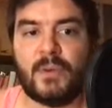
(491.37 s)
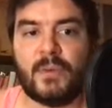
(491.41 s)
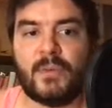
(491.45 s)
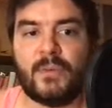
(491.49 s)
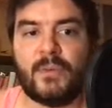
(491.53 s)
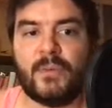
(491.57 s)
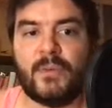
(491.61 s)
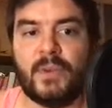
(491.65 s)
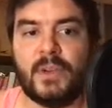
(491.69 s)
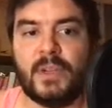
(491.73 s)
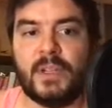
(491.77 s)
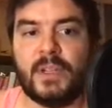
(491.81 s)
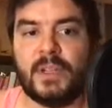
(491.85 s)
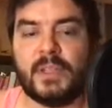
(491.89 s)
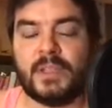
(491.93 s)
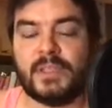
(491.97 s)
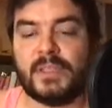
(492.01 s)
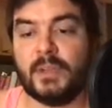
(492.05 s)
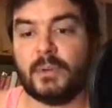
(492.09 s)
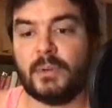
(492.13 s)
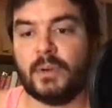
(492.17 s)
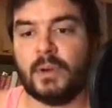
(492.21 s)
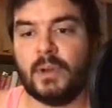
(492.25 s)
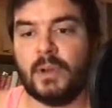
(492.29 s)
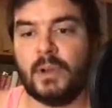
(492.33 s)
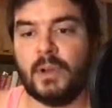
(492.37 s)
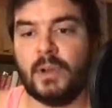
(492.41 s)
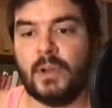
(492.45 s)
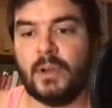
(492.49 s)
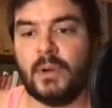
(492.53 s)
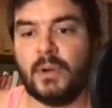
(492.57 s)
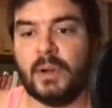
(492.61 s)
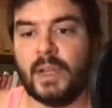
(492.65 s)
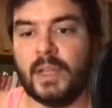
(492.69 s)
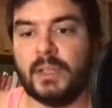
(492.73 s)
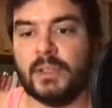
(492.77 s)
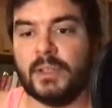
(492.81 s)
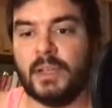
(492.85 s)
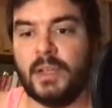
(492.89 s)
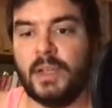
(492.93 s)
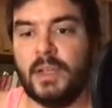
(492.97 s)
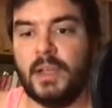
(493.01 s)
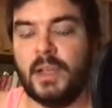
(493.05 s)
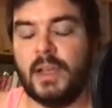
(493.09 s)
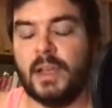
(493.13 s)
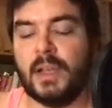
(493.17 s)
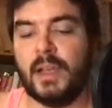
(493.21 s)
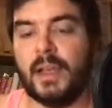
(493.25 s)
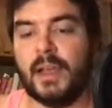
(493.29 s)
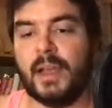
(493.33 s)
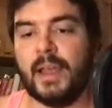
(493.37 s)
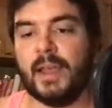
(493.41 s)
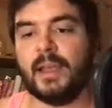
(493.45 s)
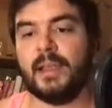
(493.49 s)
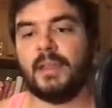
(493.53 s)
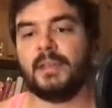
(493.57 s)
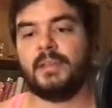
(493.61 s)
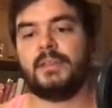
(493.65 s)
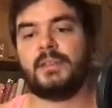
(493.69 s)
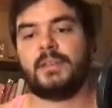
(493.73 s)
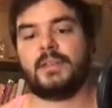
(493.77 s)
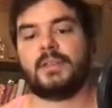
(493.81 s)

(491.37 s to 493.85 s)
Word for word: 3, 0, right? And